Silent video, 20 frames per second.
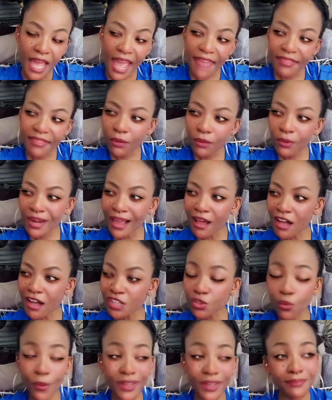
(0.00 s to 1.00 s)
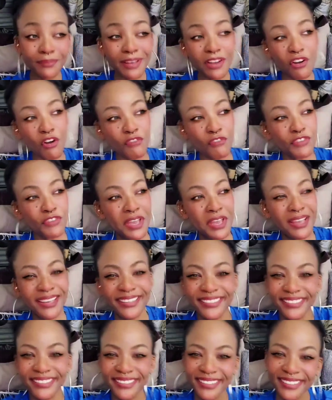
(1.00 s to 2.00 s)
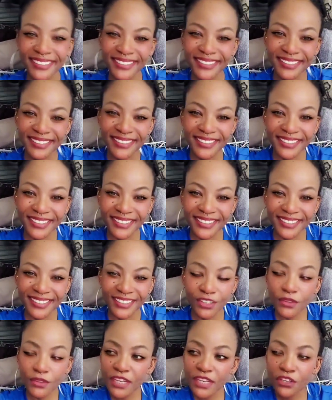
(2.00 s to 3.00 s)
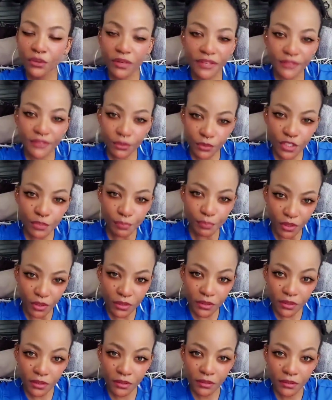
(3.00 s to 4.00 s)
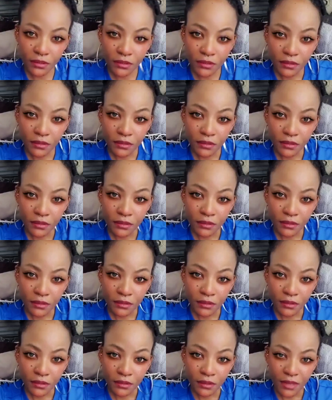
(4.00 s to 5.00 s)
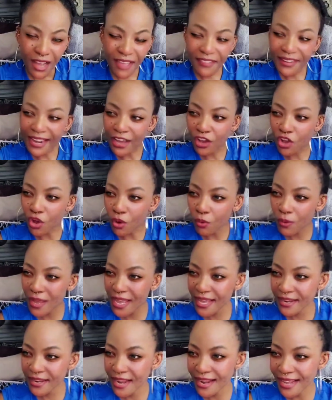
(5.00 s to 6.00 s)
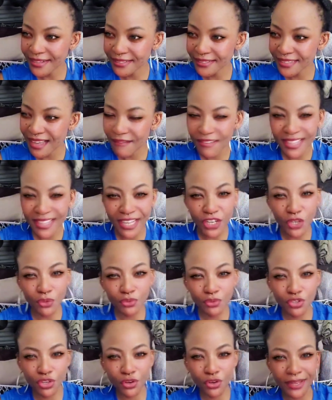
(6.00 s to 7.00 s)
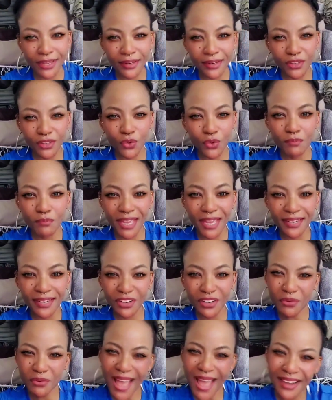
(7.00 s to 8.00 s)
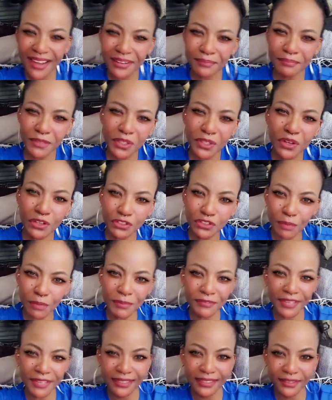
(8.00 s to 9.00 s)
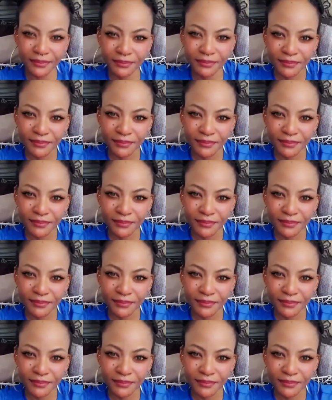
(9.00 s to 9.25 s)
and then when i ask where's my coffee you then don't even respond and then i go in and i discover that you took it you made it and you added milk on top of that